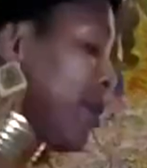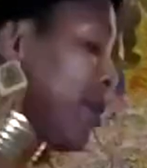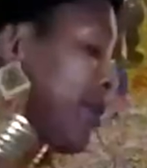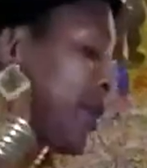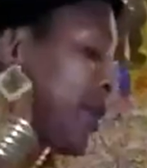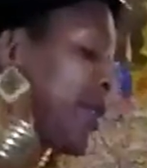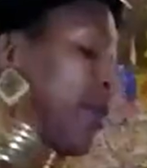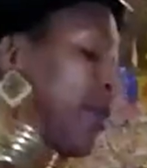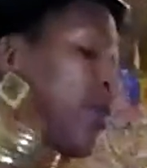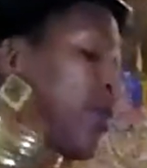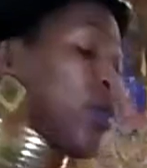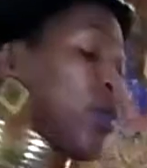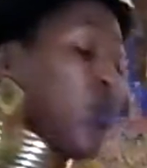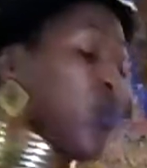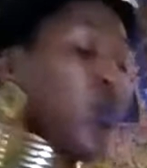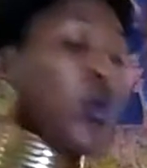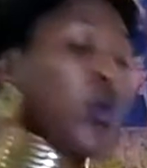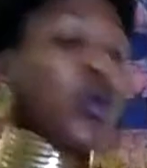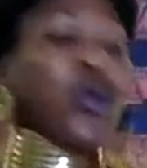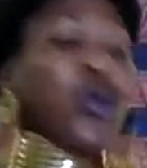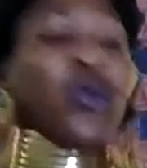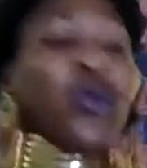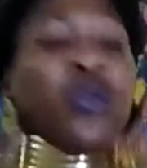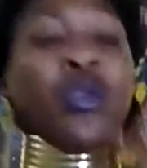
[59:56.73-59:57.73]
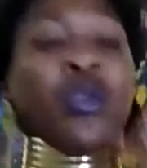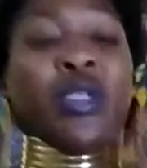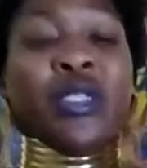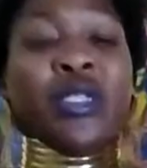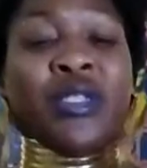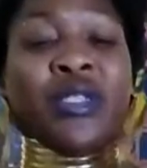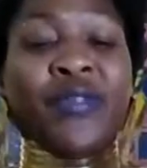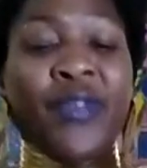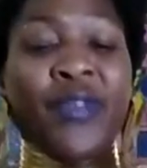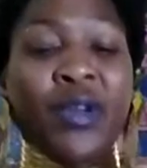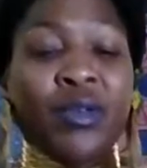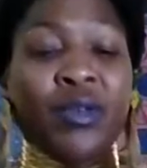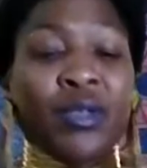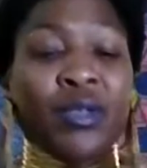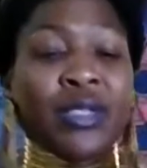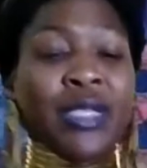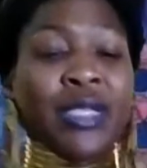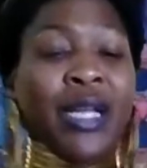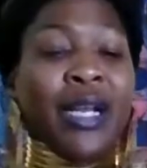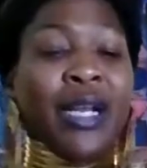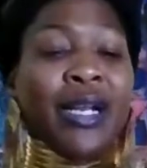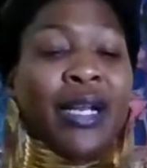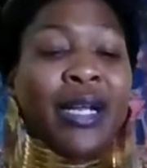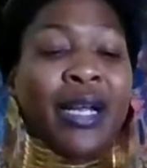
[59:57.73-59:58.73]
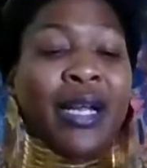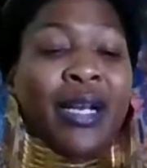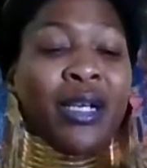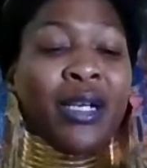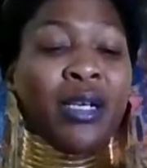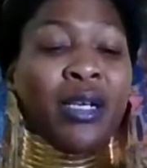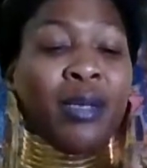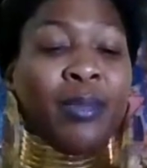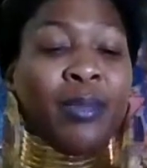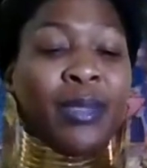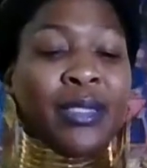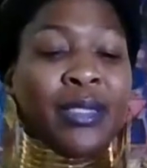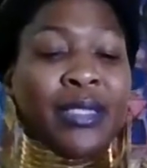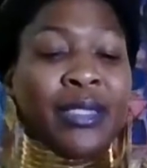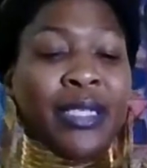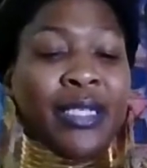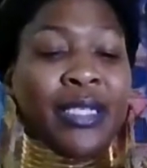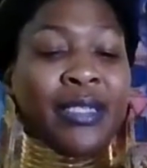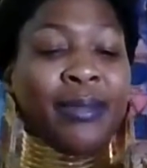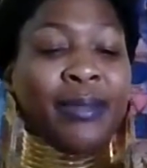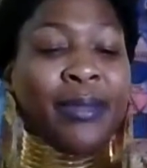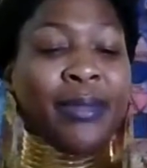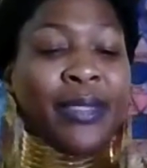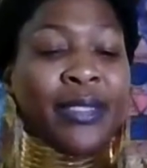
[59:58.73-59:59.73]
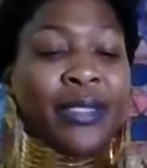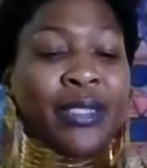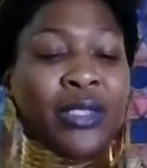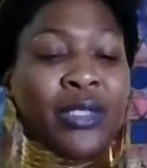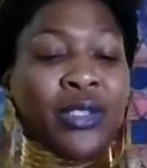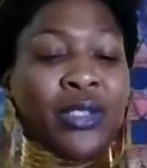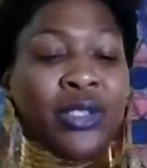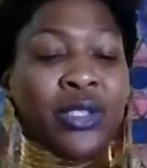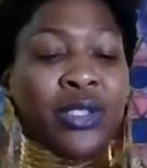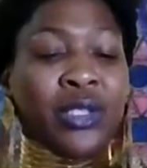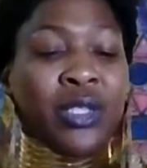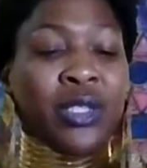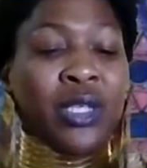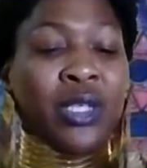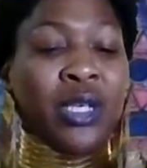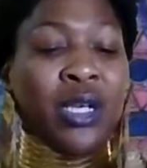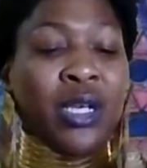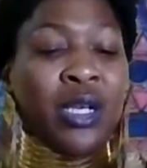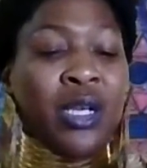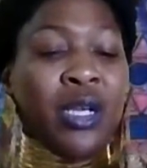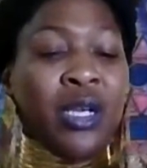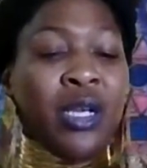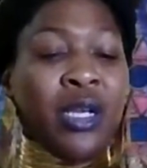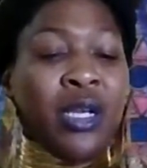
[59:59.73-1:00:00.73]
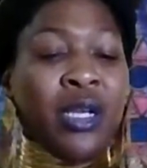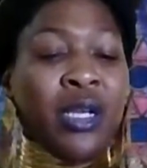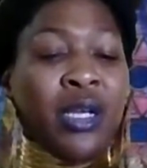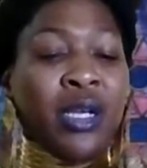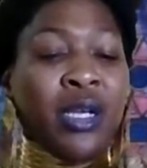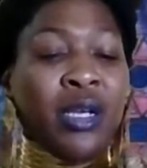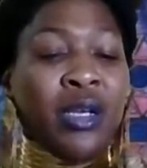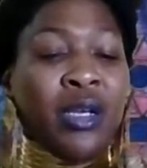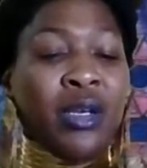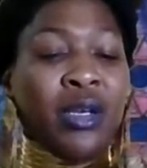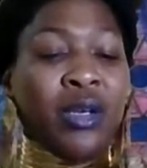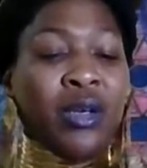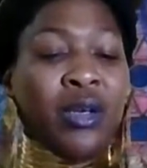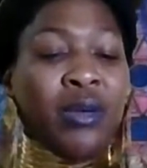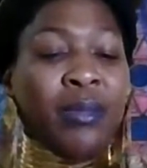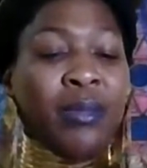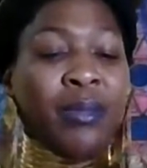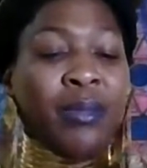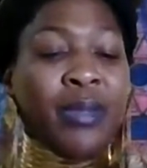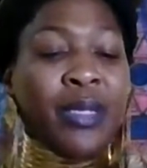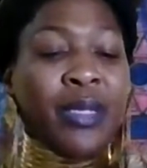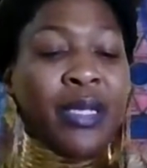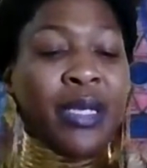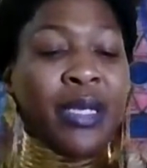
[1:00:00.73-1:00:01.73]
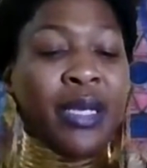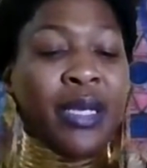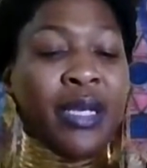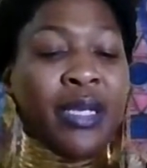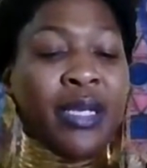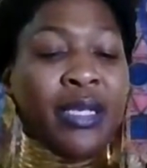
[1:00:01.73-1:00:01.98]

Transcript: Well, let me see what's going on in this phone because I done got a couple of text messages. Me